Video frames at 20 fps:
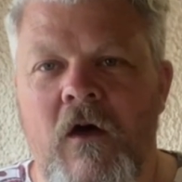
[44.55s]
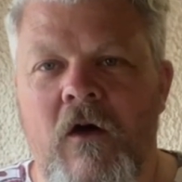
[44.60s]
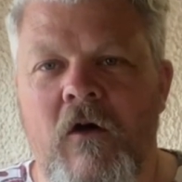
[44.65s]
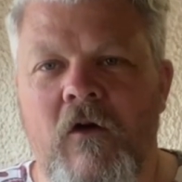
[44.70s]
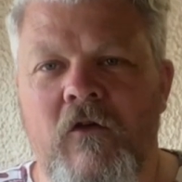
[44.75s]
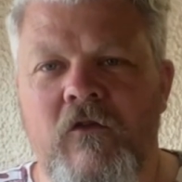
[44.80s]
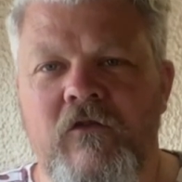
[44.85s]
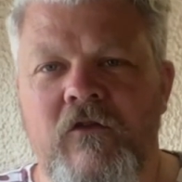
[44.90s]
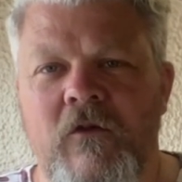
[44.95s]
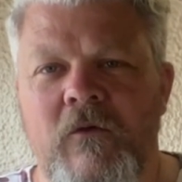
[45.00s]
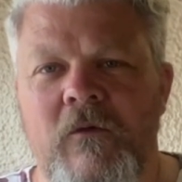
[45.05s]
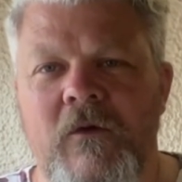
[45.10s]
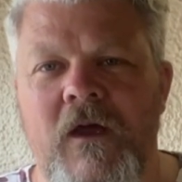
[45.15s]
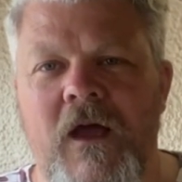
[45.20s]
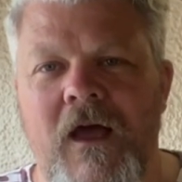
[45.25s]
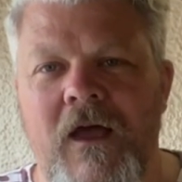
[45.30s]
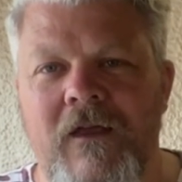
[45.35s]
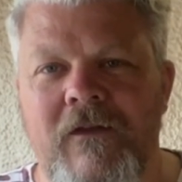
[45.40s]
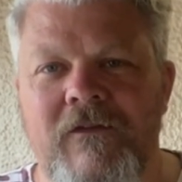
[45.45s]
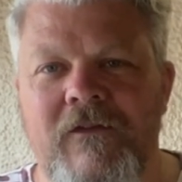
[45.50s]
Also,
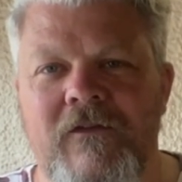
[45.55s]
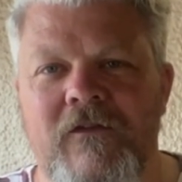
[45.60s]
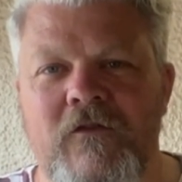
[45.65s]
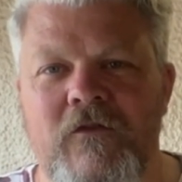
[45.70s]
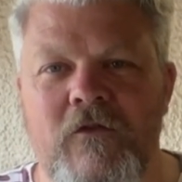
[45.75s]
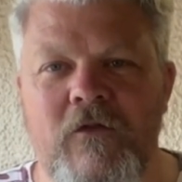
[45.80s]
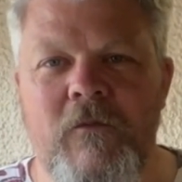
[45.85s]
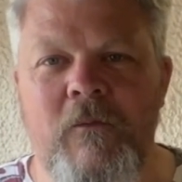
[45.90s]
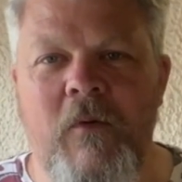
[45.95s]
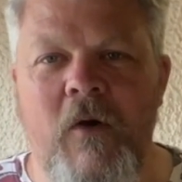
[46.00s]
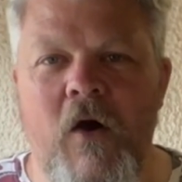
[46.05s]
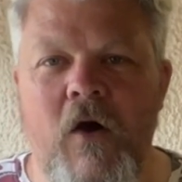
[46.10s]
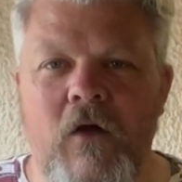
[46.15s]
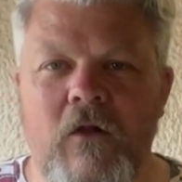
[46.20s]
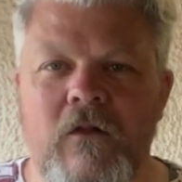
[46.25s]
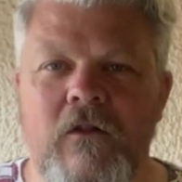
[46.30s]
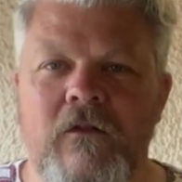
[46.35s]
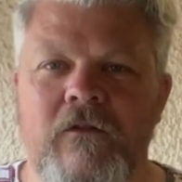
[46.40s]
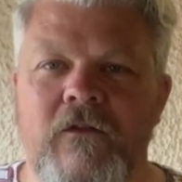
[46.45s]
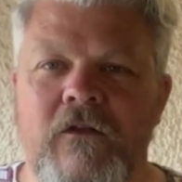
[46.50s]
I did another poll